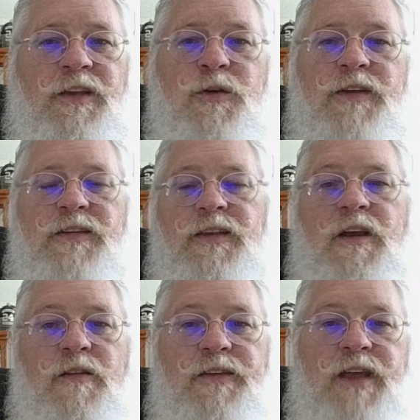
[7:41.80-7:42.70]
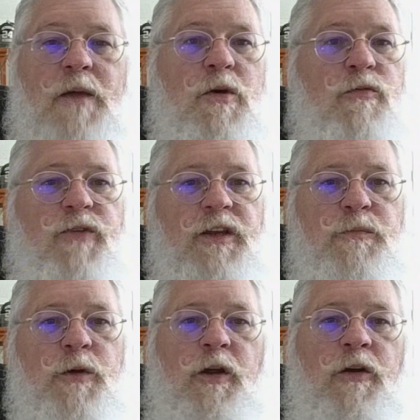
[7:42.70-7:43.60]
You can see all the time on
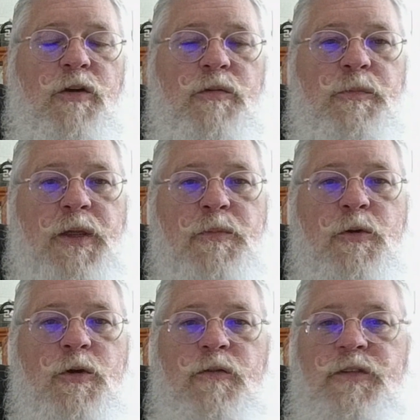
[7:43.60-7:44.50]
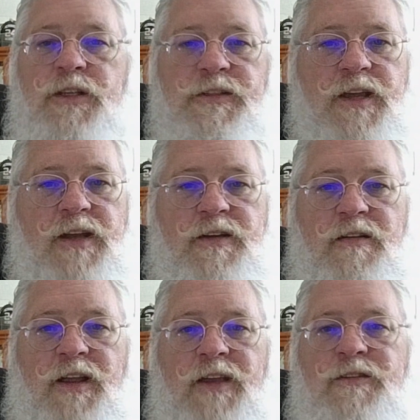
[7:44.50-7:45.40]
Facebook groups people who've just got
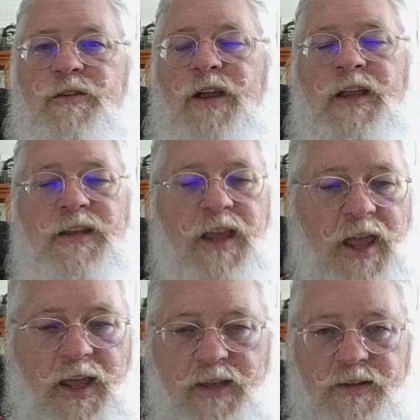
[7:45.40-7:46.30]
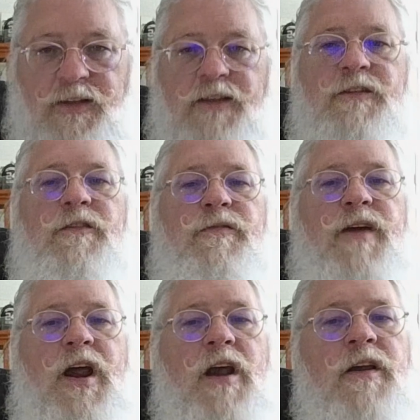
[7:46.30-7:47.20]
their laser and can't get the laser to
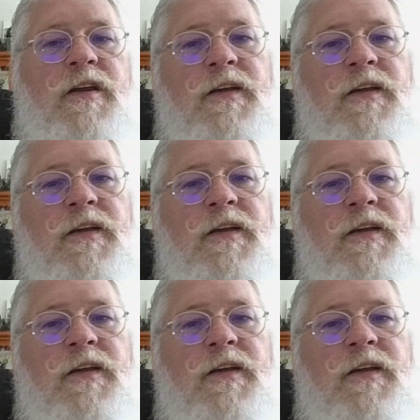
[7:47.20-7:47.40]
fire.